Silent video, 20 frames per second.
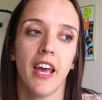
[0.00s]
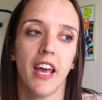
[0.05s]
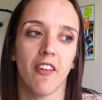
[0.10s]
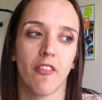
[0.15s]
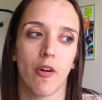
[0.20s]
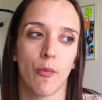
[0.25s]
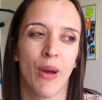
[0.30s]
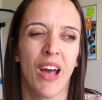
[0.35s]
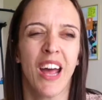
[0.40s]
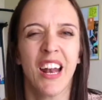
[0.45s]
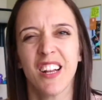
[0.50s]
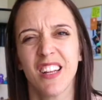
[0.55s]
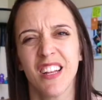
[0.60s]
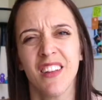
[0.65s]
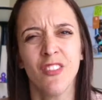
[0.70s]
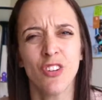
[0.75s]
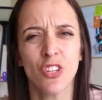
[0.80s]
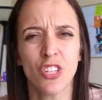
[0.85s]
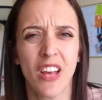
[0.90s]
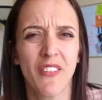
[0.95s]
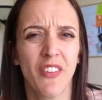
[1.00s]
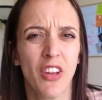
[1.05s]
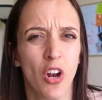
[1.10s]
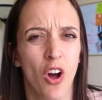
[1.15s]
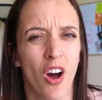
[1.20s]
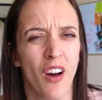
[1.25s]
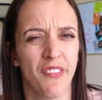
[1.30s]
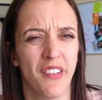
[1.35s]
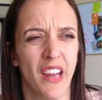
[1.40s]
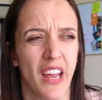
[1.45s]
if I'm kind of even just having an
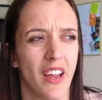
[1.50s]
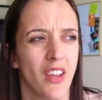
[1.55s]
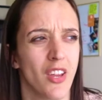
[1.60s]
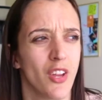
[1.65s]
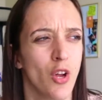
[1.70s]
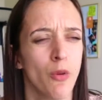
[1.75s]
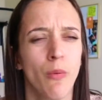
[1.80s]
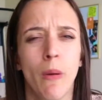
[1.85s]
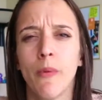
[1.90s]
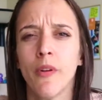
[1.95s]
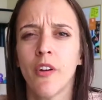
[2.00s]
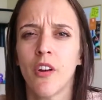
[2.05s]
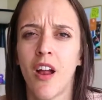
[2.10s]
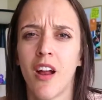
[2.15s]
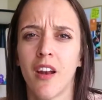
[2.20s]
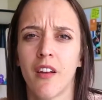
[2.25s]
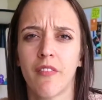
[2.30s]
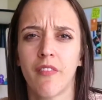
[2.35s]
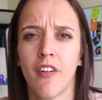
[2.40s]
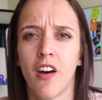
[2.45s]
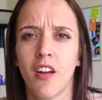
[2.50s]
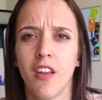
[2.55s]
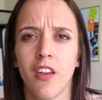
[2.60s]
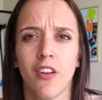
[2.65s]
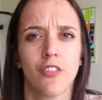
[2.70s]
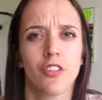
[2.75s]
off day, you know, maybe you're not in a funk,